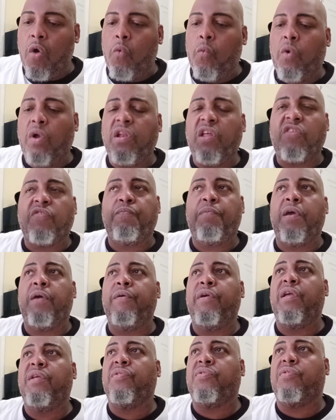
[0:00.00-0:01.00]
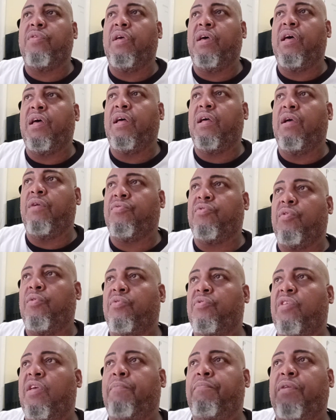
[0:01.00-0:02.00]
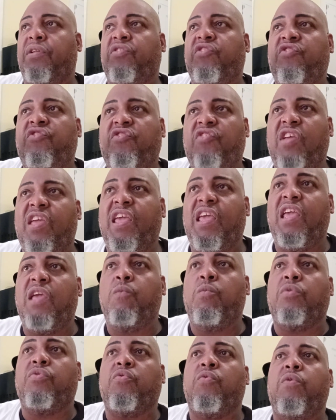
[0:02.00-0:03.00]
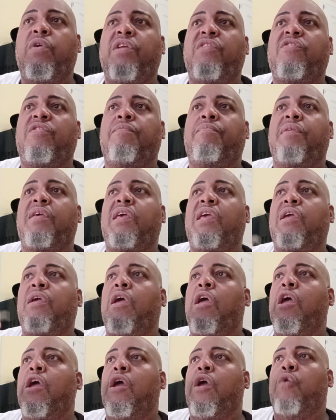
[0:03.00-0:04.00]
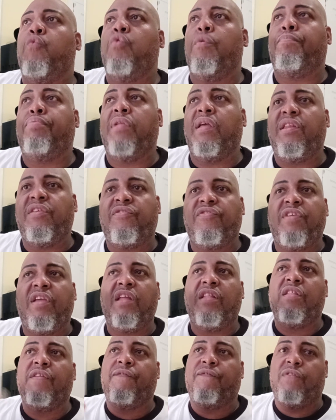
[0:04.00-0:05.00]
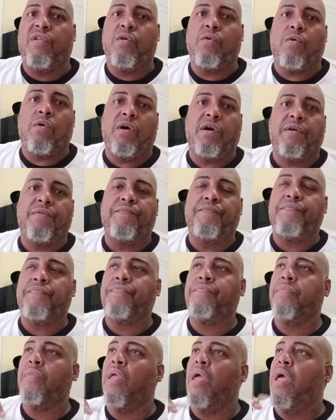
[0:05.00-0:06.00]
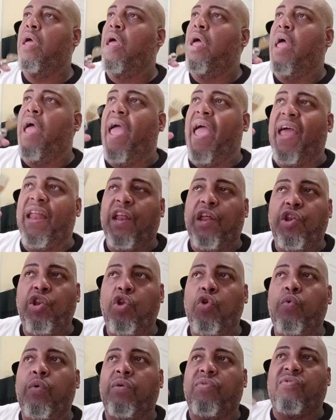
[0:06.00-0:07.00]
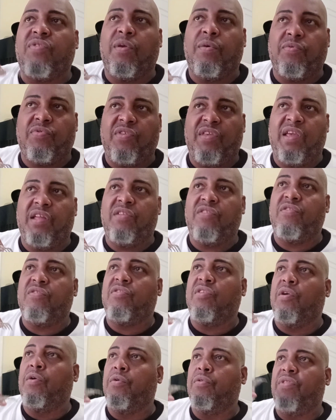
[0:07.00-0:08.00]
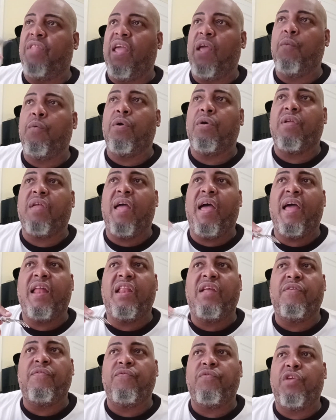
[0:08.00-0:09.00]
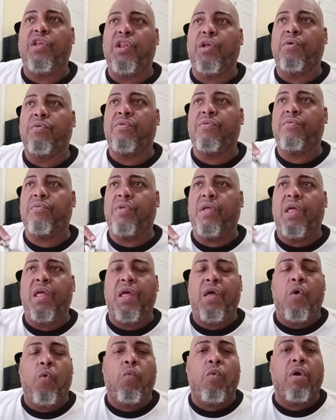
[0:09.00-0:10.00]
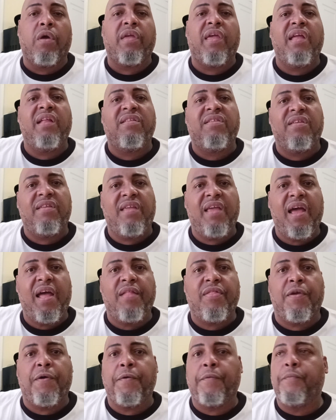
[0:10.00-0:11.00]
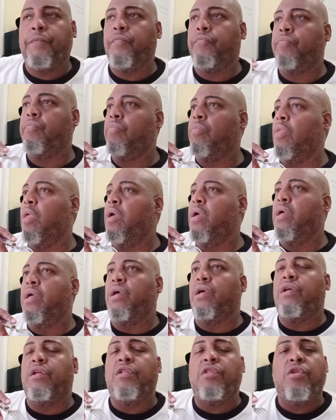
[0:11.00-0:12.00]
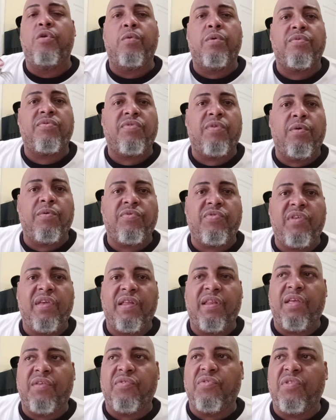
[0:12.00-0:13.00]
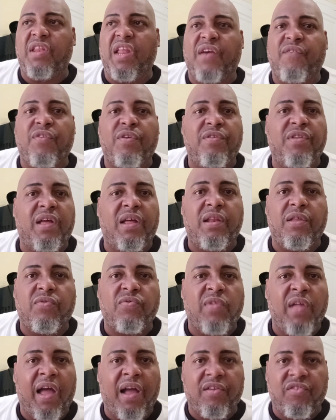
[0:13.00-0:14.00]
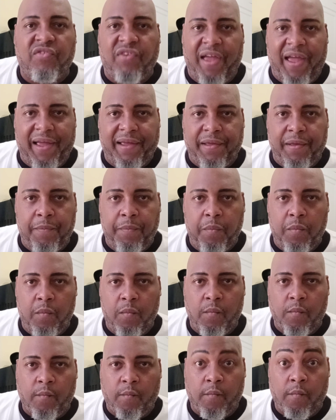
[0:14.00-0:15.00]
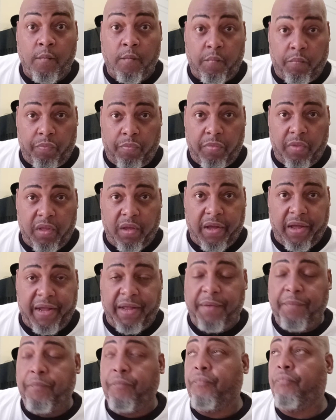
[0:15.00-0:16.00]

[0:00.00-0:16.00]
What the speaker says: One experienced associate, but she was going to be replenishing the floor. And a new associate. So they were kind of, working together. New associate has never done a stock check. Okay.